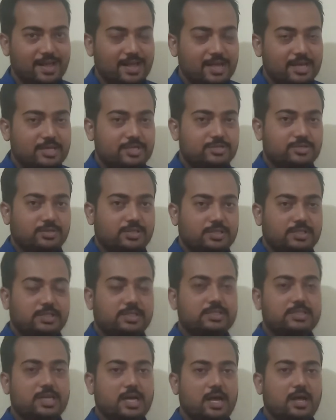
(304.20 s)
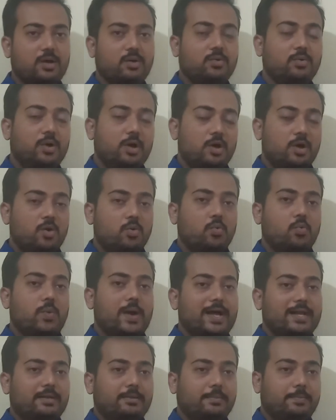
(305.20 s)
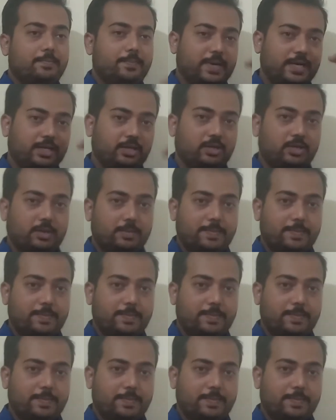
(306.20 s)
So this is how one particular